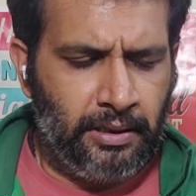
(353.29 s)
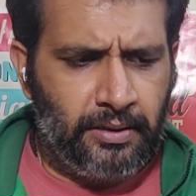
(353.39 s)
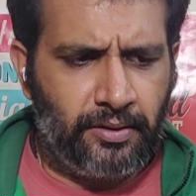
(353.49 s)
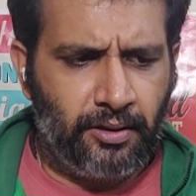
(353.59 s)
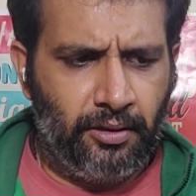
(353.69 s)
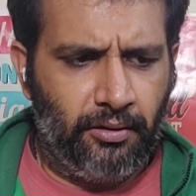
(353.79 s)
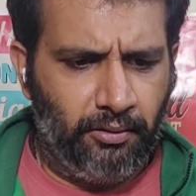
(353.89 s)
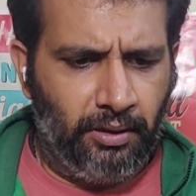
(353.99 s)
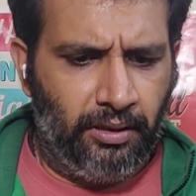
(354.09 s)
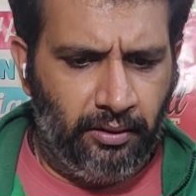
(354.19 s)

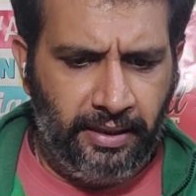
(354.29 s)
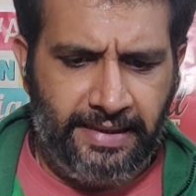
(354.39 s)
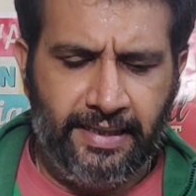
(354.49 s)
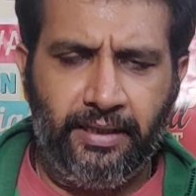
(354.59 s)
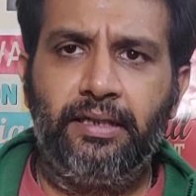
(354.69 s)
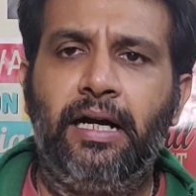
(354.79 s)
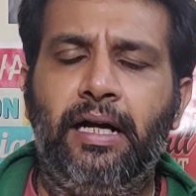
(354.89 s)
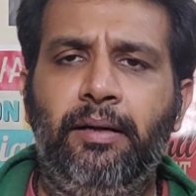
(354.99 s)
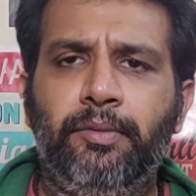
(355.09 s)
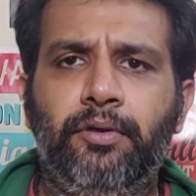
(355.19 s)
So that's it.
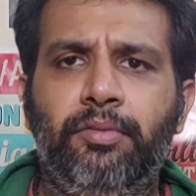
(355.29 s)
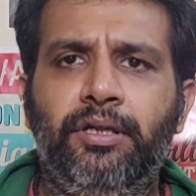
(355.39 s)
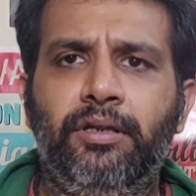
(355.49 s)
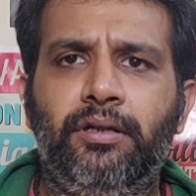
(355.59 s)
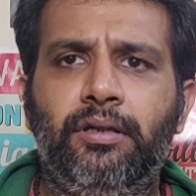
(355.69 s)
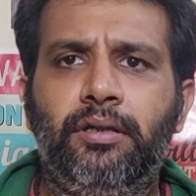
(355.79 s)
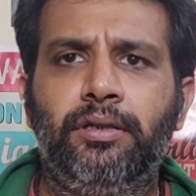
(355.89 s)
I'm going to be